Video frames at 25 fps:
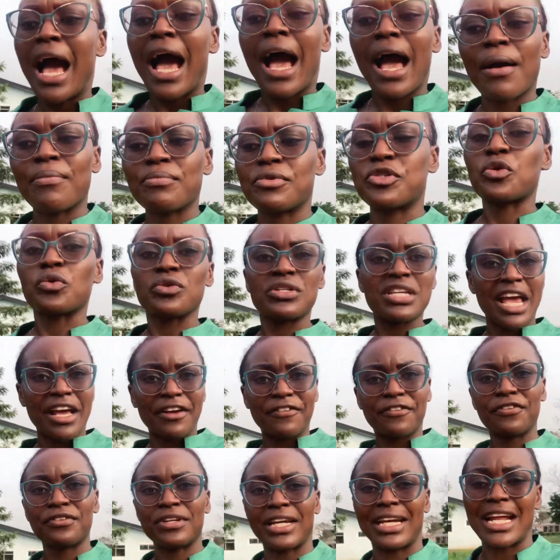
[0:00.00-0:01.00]
I'm so
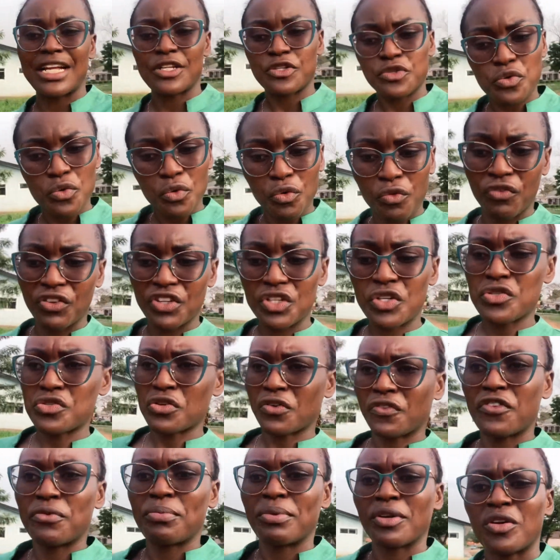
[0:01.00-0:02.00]
thankful that I took videos
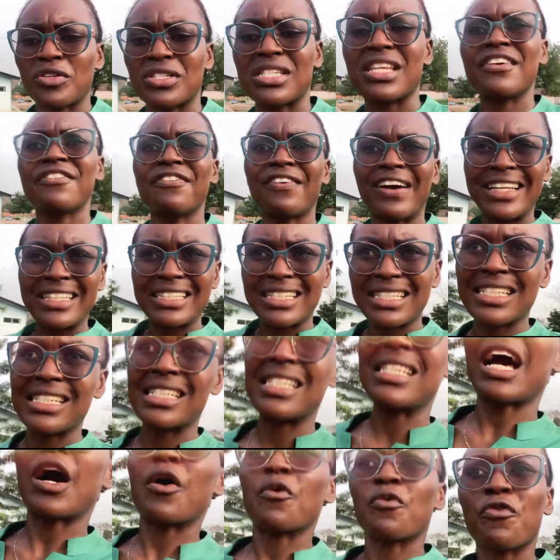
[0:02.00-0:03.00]
of it because if I
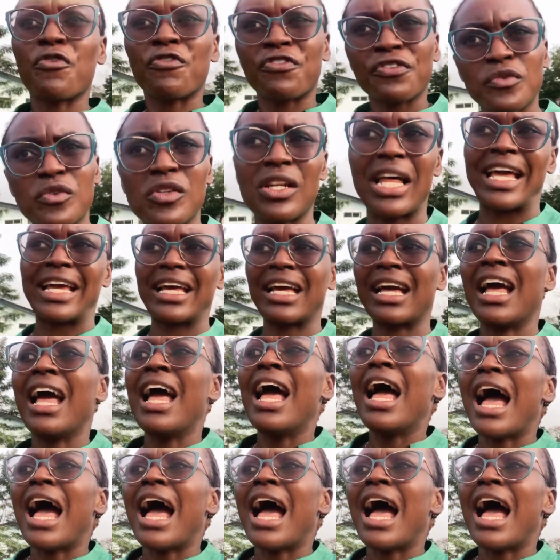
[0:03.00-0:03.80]
didn't, I would feel like